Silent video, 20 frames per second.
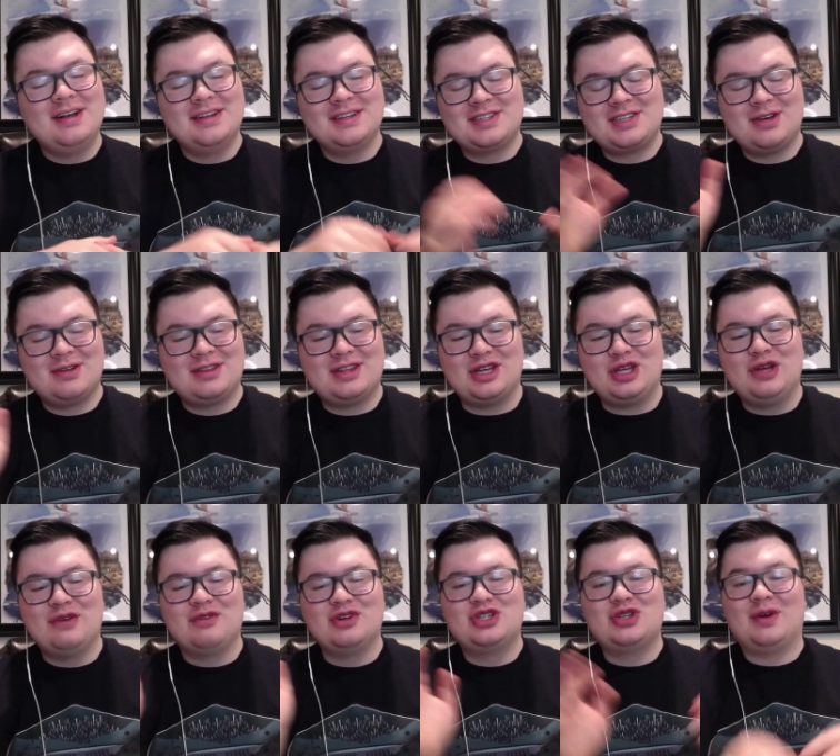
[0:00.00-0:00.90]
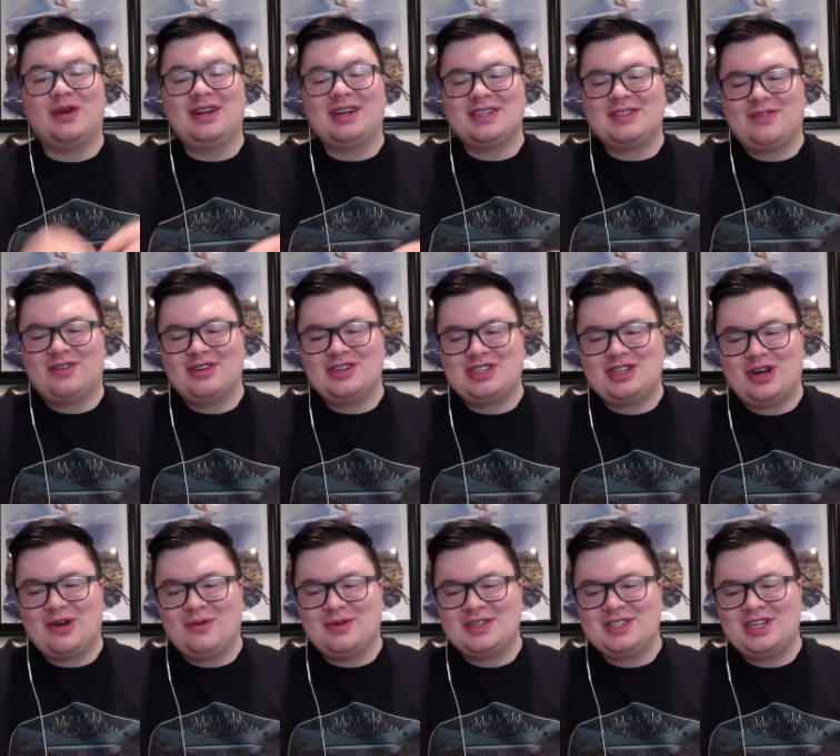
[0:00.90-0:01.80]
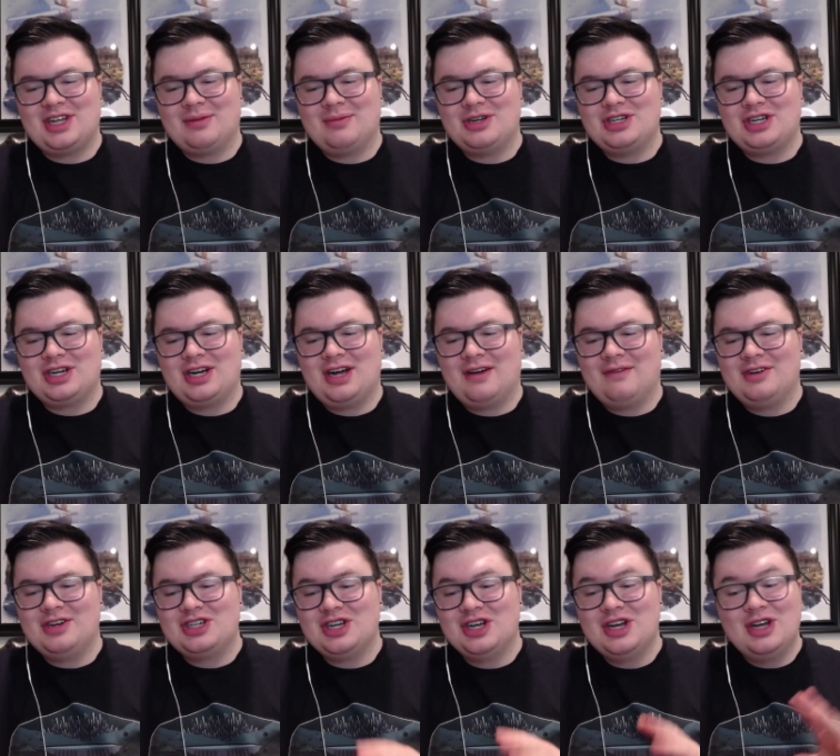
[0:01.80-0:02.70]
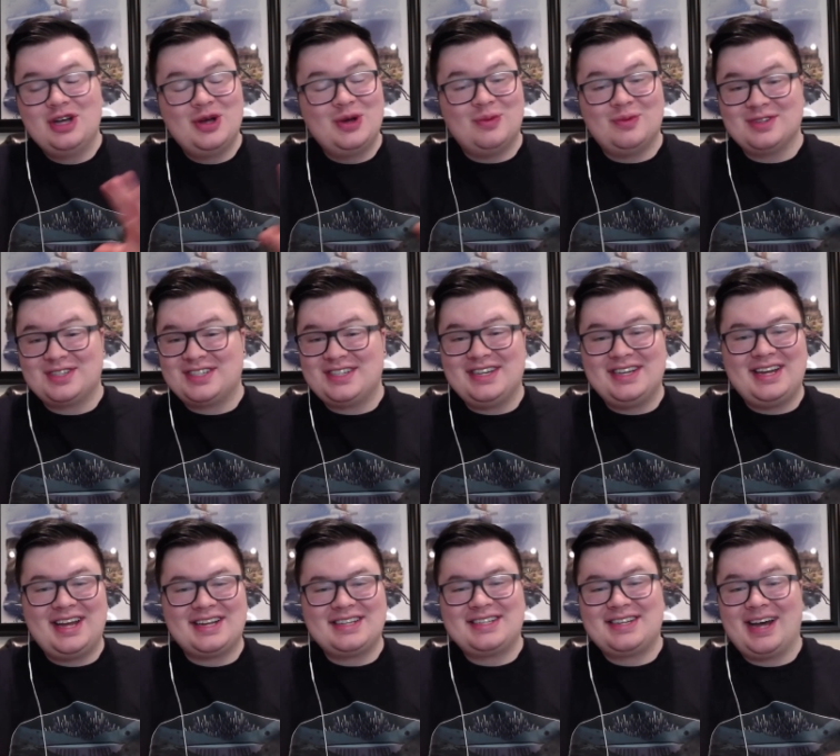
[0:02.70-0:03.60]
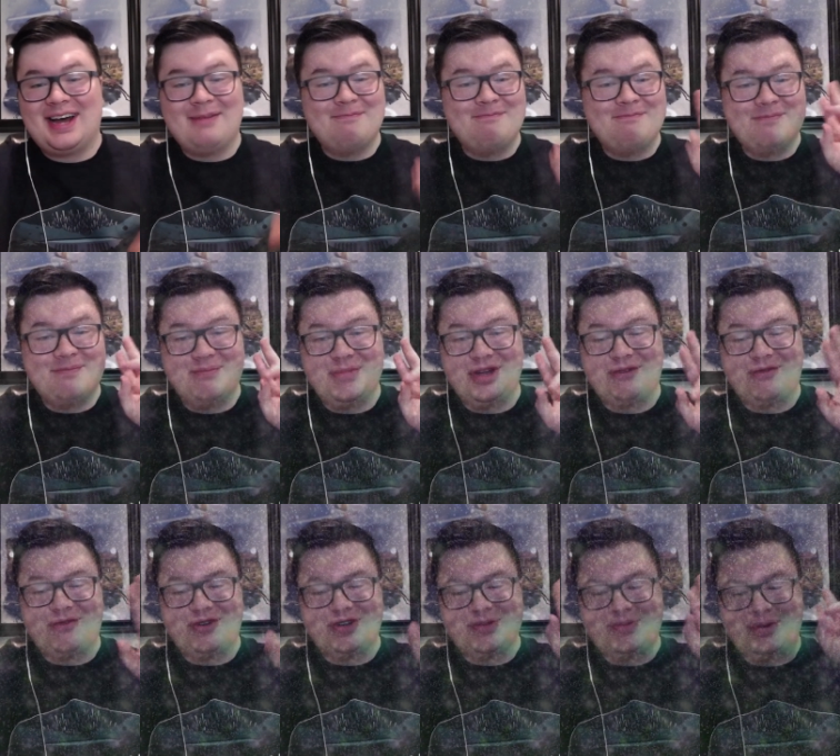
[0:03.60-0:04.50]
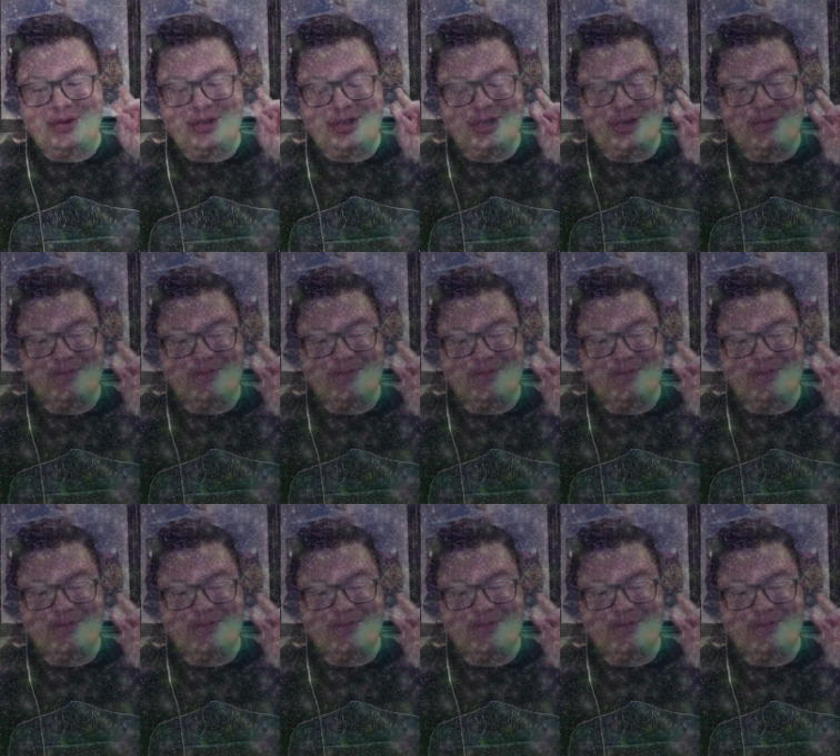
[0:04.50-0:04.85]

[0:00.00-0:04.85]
So thank you for joining us for our Star Wars Celebration coverage. We'll see you next time. May the Force be with you.